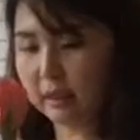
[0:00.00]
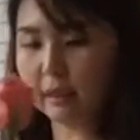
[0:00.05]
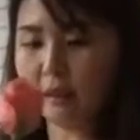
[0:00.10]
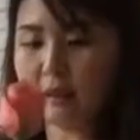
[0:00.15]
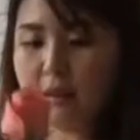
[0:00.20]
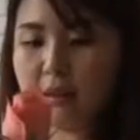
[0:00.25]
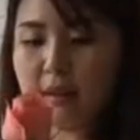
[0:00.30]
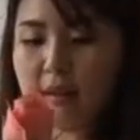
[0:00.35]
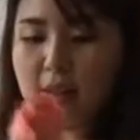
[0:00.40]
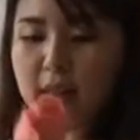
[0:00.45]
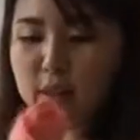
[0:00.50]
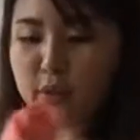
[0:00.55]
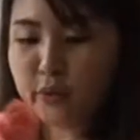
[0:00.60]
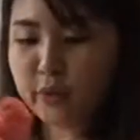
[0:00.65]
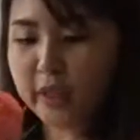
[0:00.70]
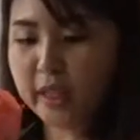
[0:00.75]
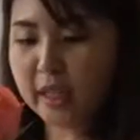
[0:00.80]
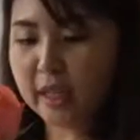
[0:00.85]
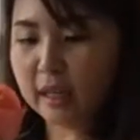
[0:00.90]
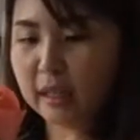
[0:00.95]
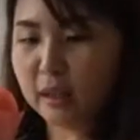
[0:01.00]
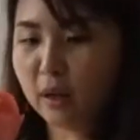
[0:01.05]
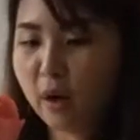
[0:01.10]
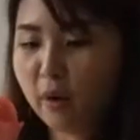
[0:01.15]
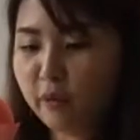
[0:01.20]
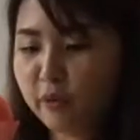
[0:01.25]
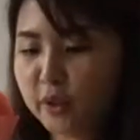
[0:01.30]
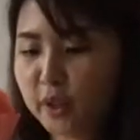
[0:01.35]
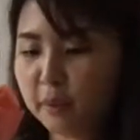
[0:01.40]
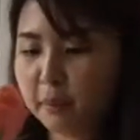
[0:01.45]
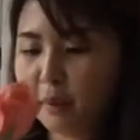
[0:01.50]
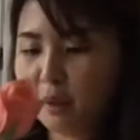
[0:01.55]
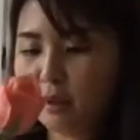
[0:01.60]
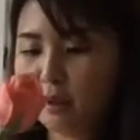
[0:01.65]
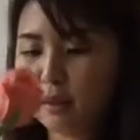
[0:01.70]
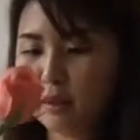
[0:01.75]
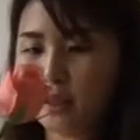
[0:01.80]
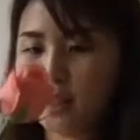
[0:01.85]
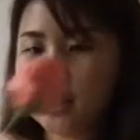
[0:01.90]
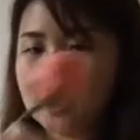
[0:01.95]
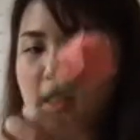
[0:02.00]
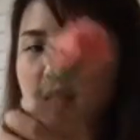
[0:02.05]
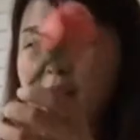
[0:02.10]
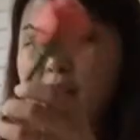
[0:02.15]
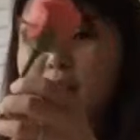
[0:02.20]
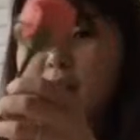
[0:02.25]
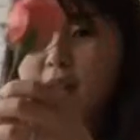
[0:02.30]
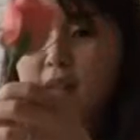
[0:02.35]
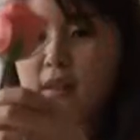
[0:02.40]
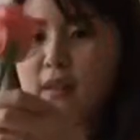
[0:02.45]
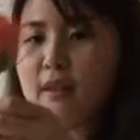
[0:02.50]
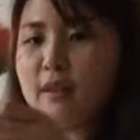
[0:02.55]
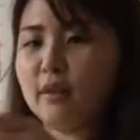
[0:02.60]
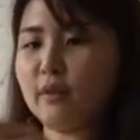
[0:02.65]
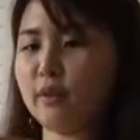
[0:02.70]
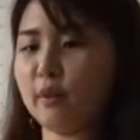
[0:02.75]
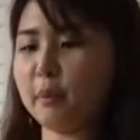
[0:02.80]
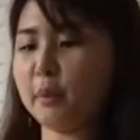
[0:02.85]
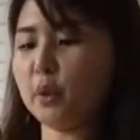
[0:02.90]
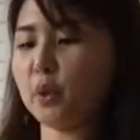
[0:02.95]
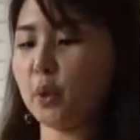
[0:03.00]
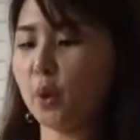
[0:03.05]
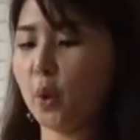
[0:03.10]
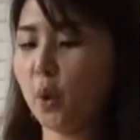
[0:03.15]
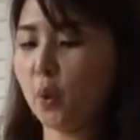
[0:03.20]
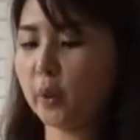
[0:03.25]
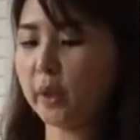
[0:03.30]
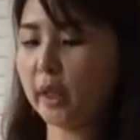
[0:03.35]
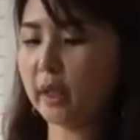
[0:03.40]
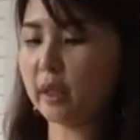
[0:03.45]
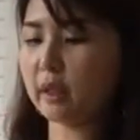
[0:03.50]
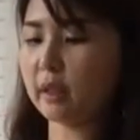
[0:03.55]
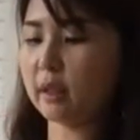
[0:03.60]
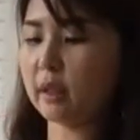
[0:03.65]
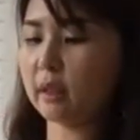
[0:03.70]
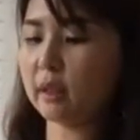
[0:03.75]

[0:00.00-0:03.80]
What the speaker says: It's really uncomfortable for me to hold it.